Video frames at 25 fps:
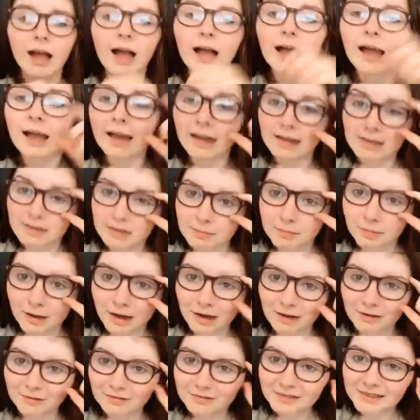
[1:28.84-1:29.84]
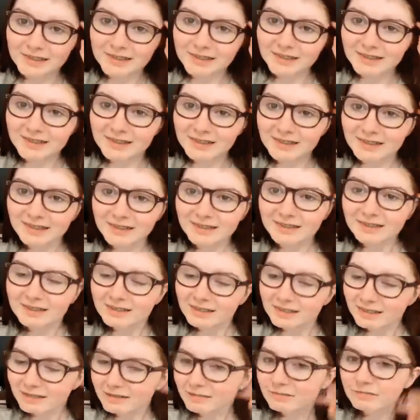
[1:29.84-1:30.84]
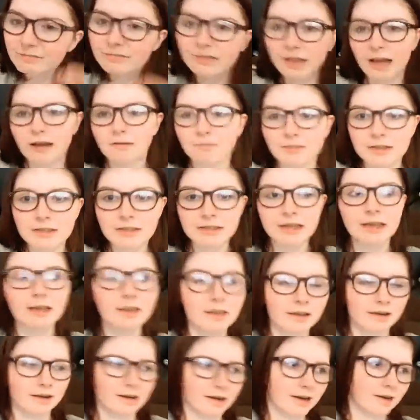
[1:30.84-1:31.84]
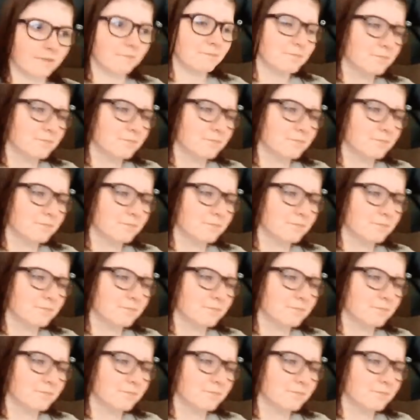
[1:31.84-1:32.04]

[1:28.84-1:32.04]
It's about, yeah, it's 8:30,